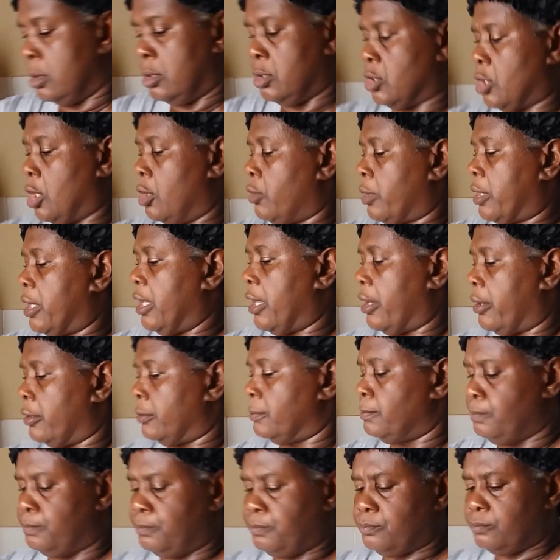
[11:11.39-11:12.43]
So look here.
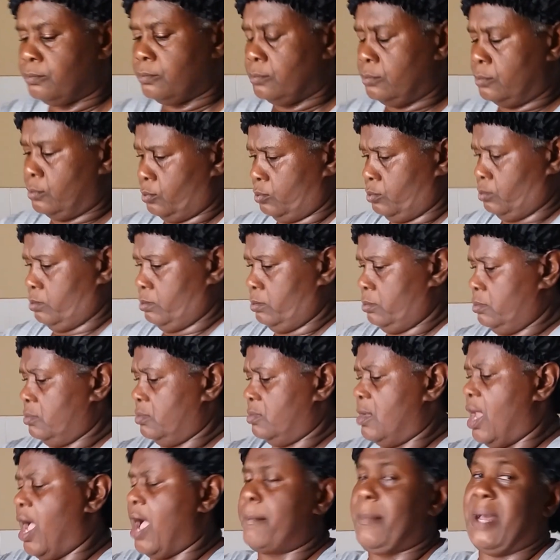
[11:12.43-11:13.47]

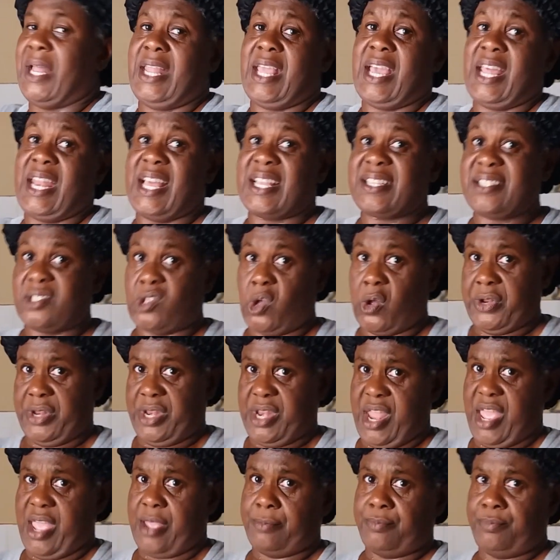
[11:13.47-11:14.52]
Normally on a
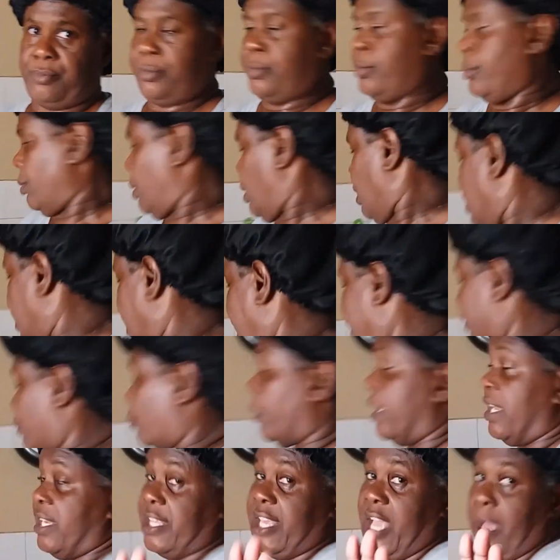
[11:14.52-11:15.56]
Sunday, like
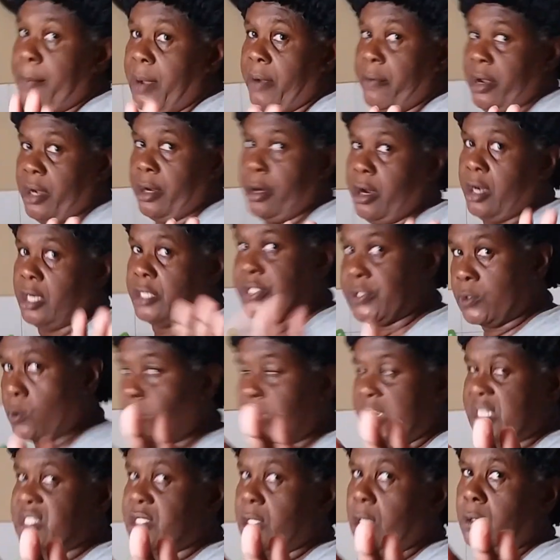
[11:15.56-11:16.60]
when camera girl school
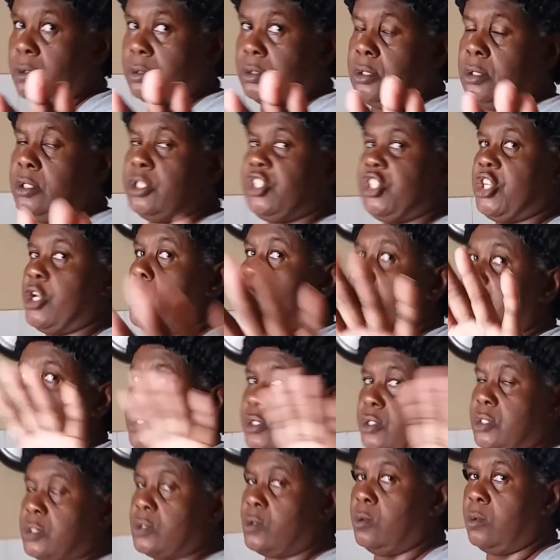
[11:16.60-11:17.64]
is out, she going
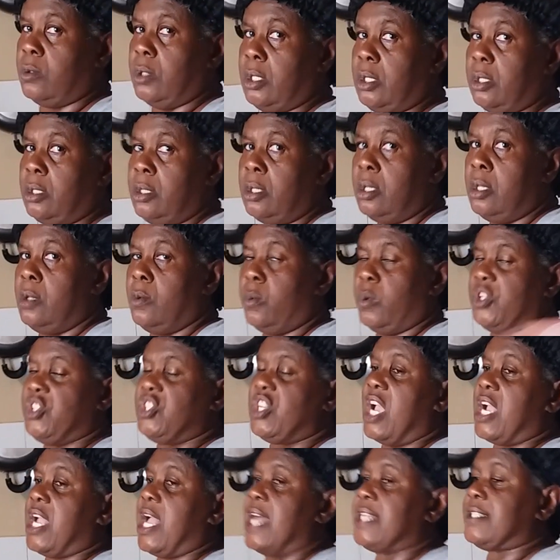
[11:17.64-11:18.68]
to school. When she
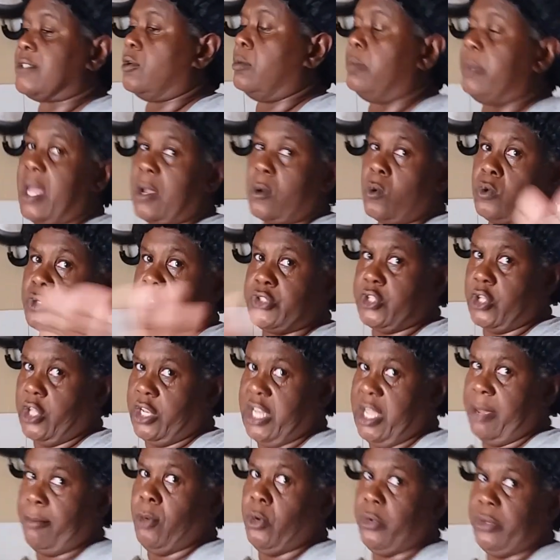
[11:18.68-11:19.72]
goes school, I cook
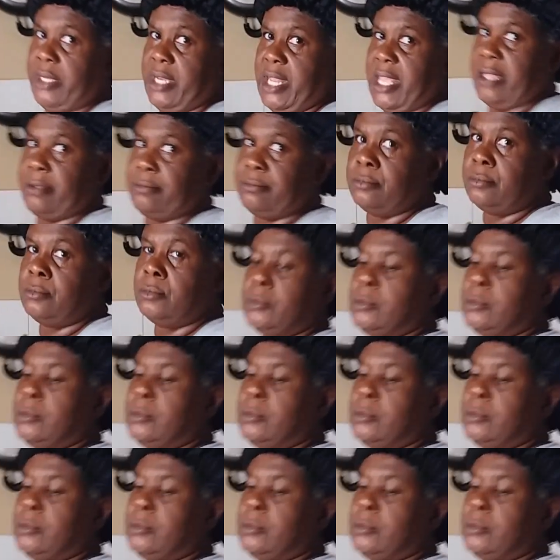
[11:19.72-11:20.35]
Sunday, Monday.